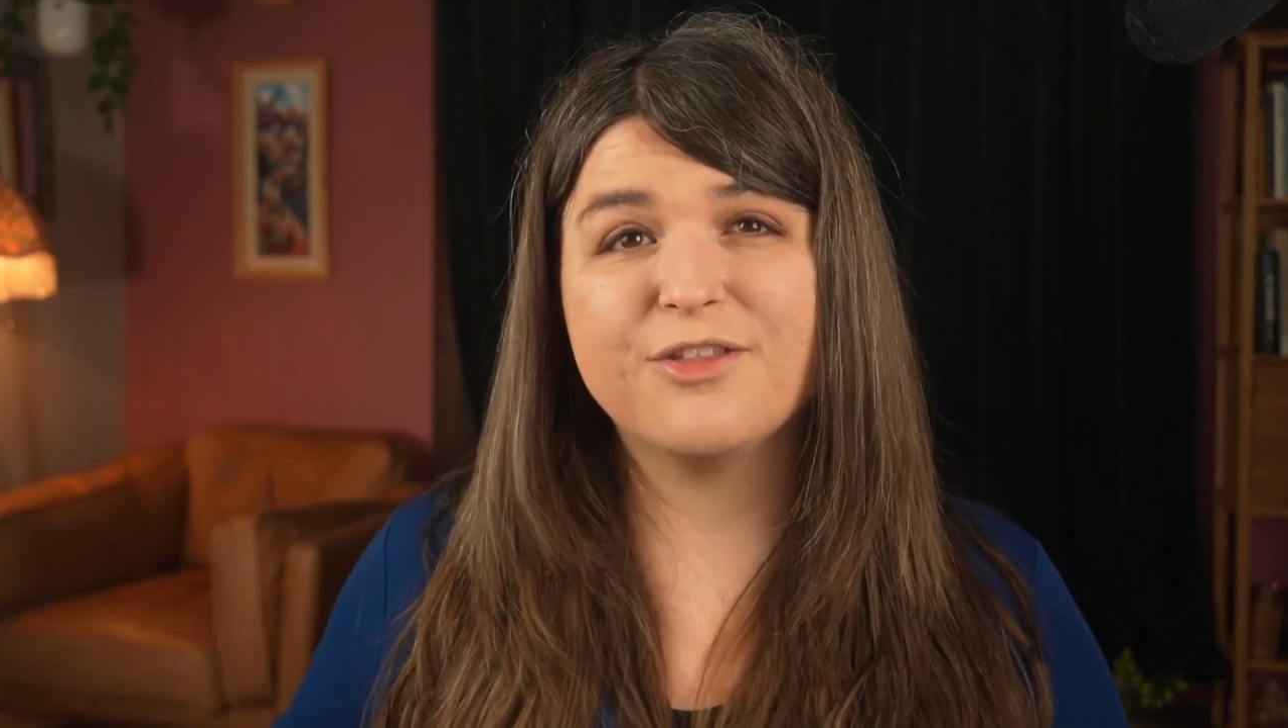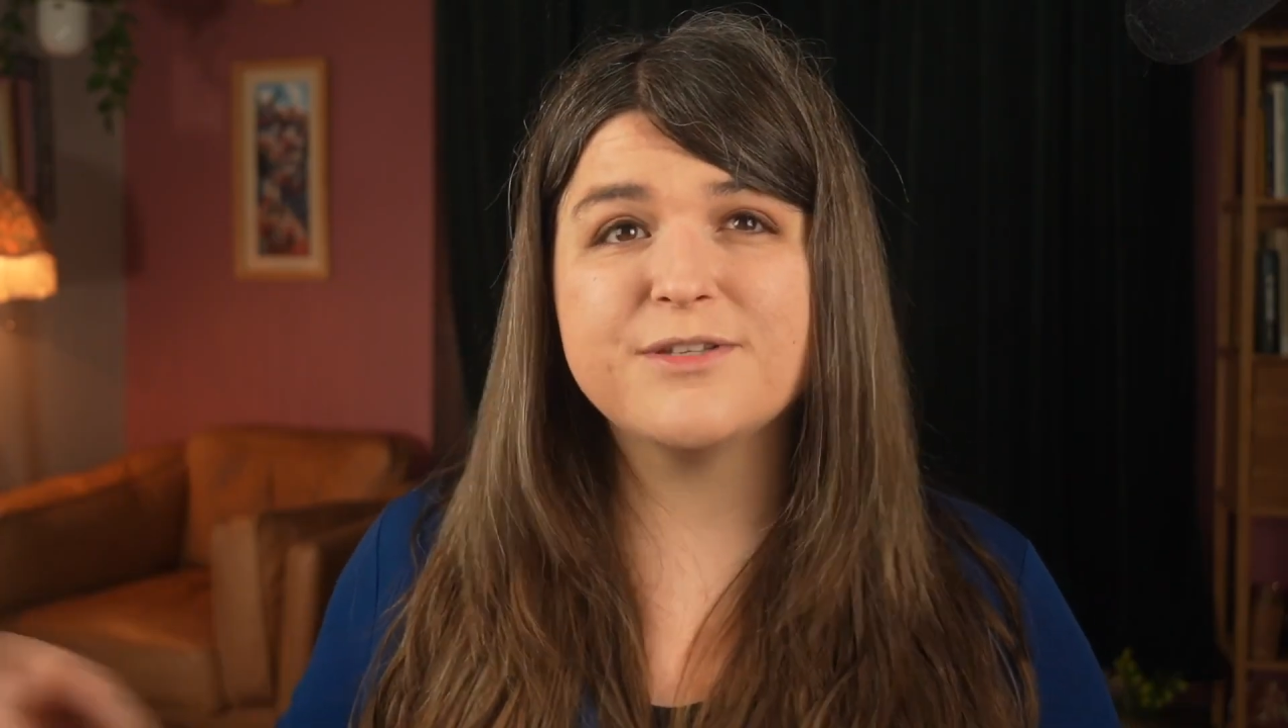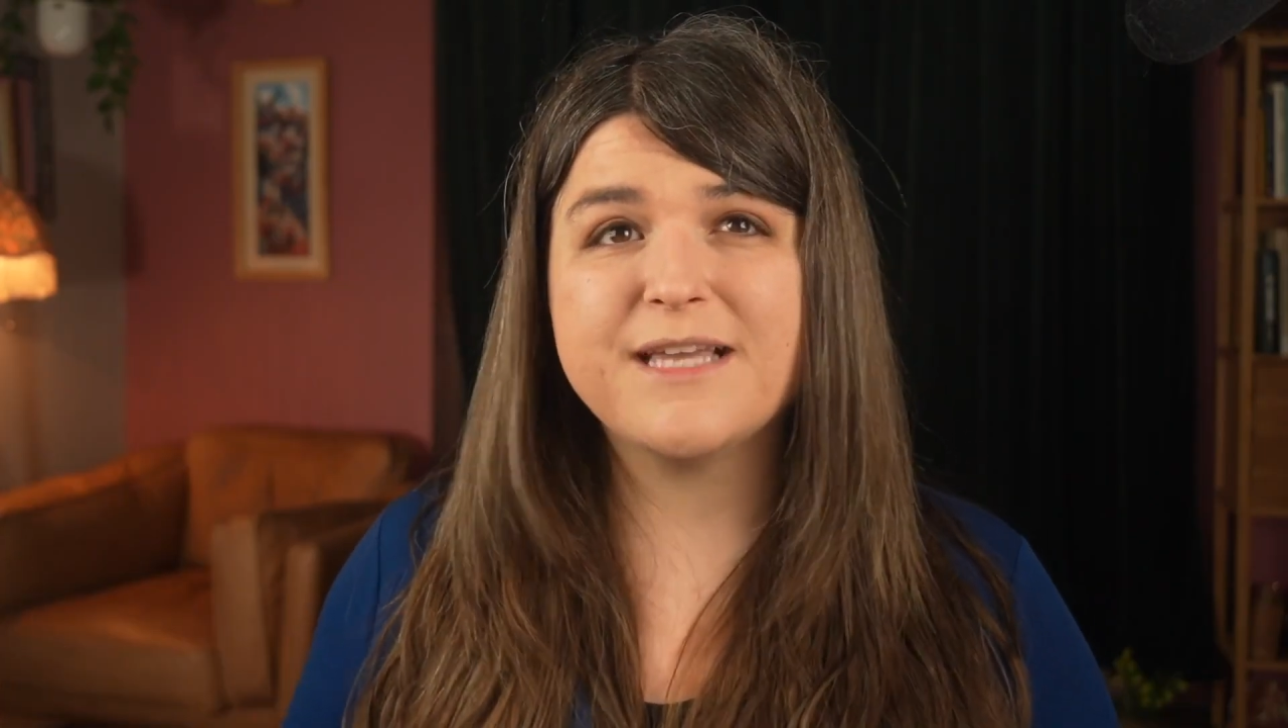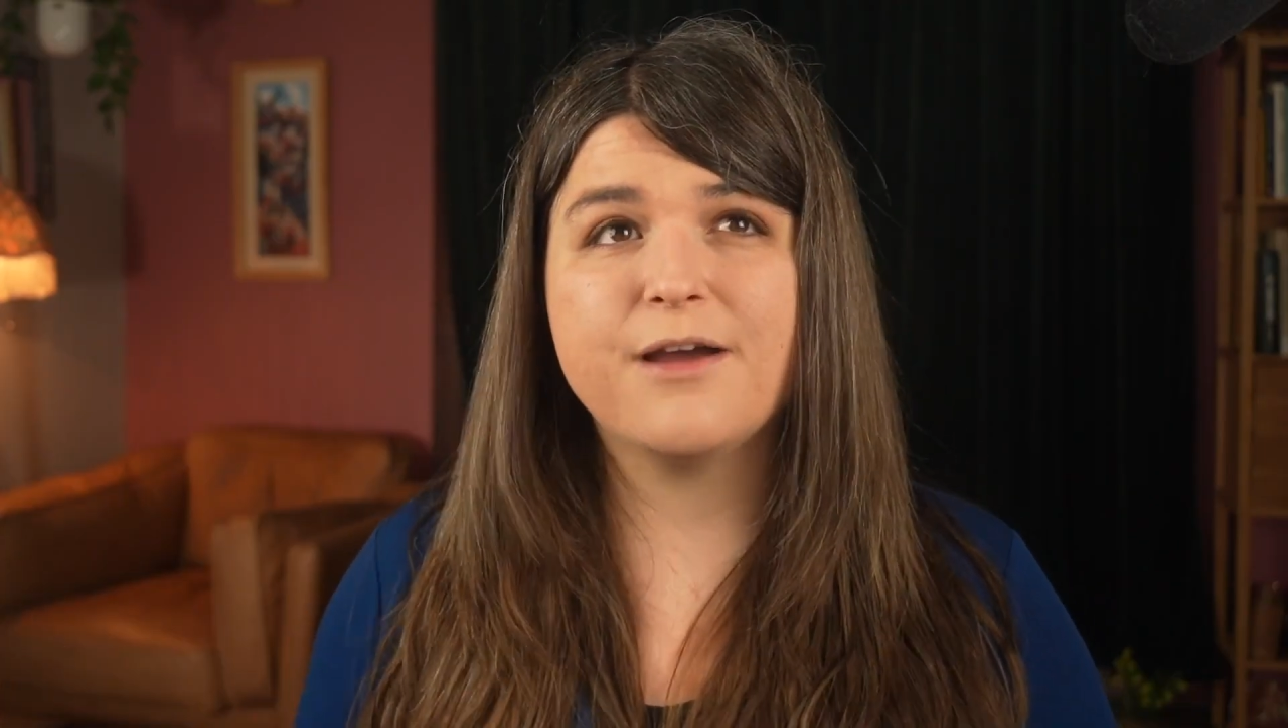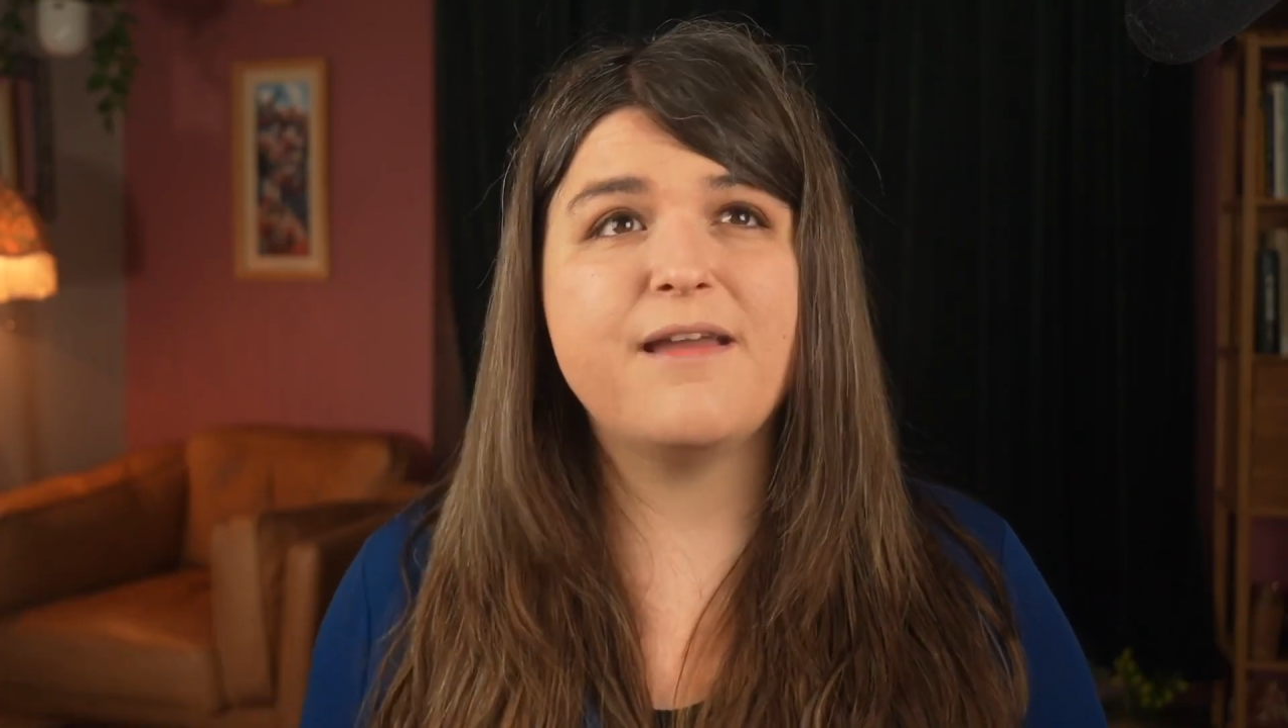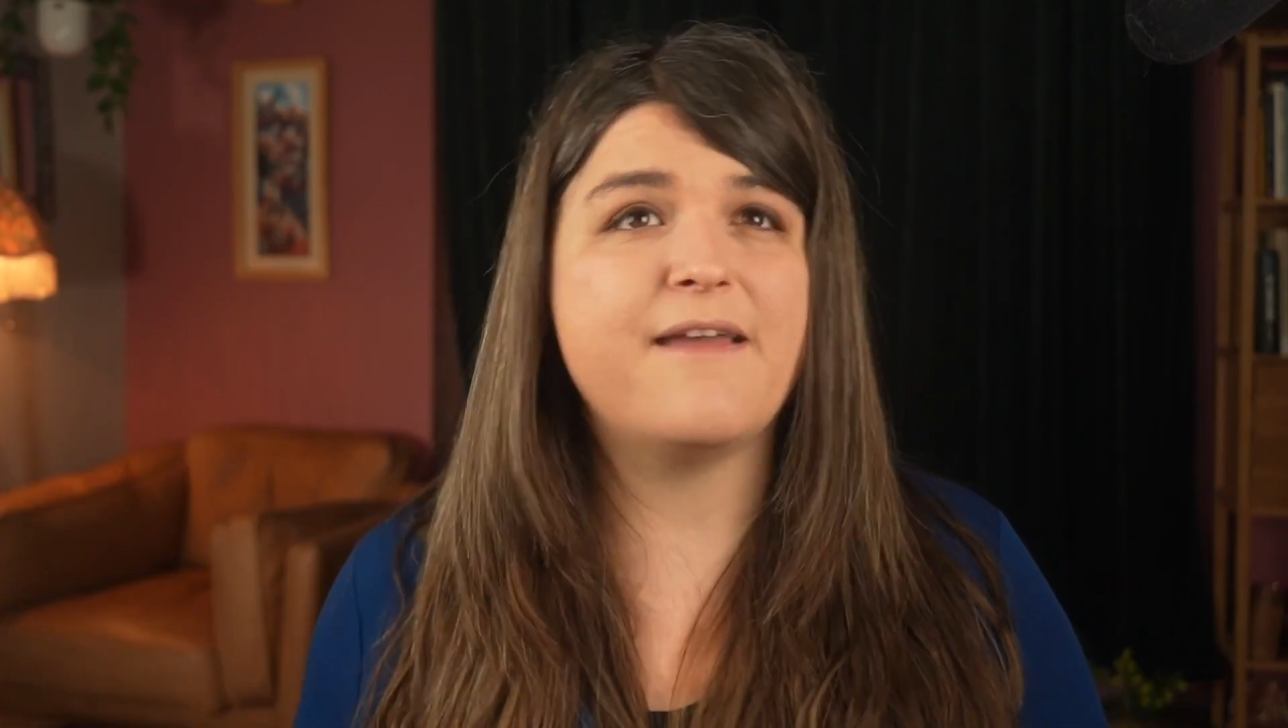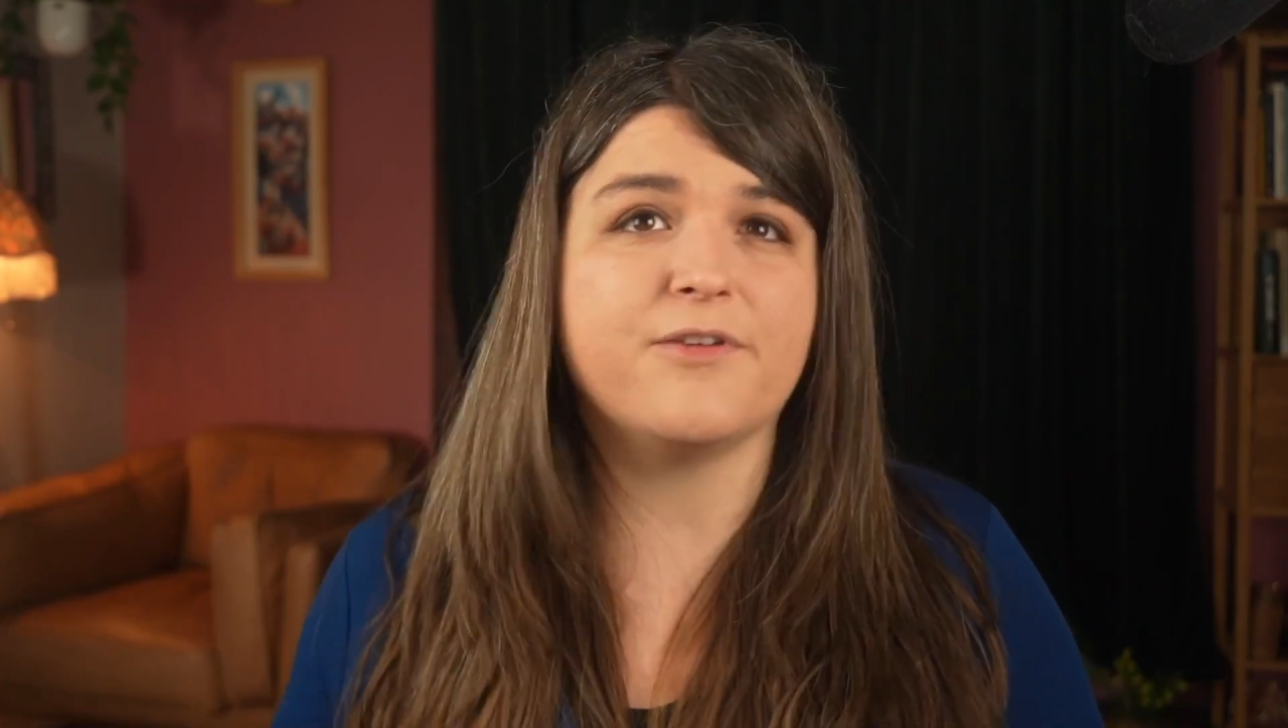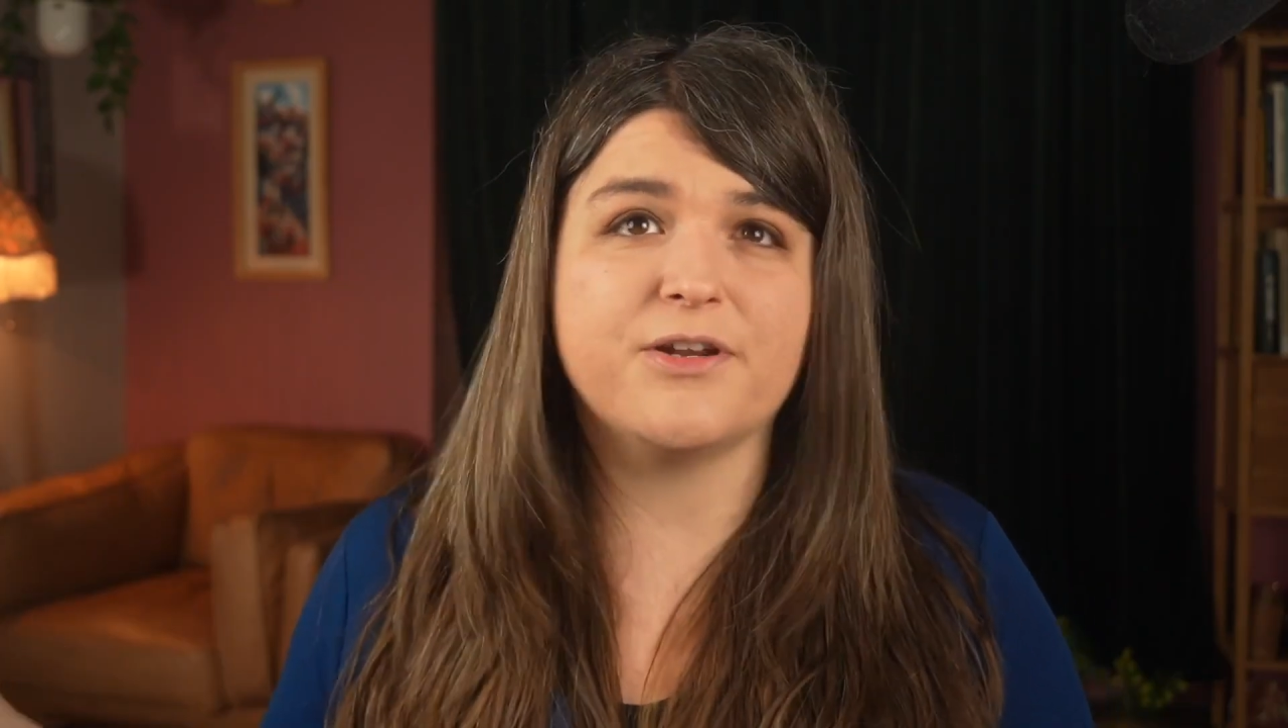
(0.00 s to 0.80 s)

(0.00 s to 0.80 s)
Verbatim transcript: those out if